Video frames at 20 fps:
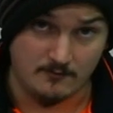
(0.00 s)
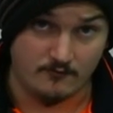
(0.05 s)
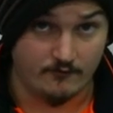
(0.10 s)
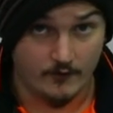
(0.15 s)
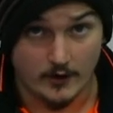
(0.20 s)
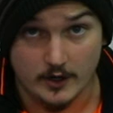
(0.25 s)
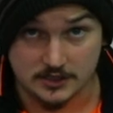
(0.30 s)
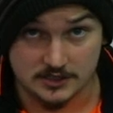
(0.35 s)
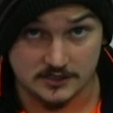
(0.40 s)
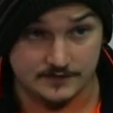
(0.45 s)

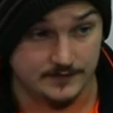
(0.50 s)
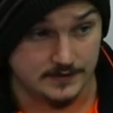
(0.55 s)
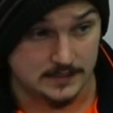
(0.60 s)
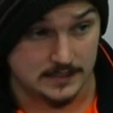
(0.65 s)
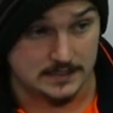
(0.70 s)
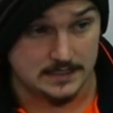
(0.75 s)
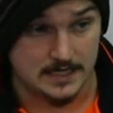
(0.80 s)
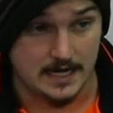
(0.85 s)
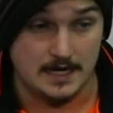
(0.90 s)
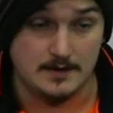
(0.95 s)
first for the
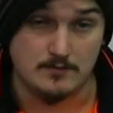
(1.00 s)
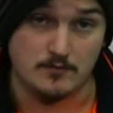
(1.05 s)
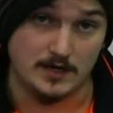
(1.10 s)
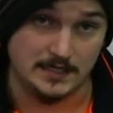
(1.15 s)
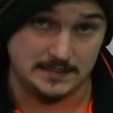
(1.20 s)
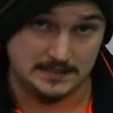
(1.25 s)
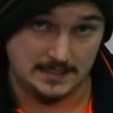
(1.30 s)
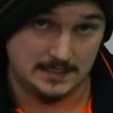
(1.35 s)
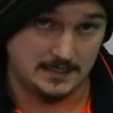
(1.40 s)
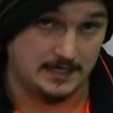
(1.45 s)
day. My
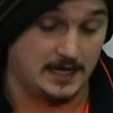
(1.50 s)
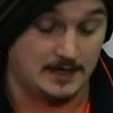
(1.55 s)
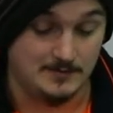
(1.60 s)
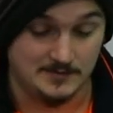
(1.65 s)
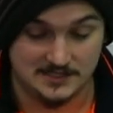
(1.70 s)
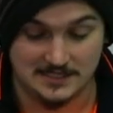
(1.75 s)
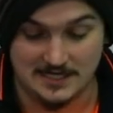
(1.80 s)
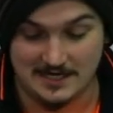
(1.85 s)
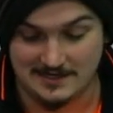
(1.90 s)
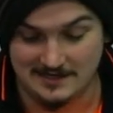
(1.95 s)
deck came
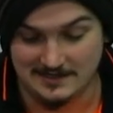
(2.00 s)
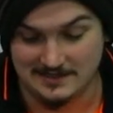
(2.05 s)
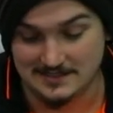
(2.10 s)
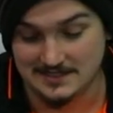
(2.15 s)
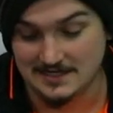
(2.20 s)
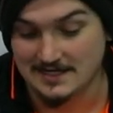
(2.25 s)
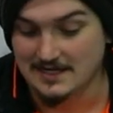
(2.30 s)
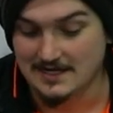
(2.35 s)
second.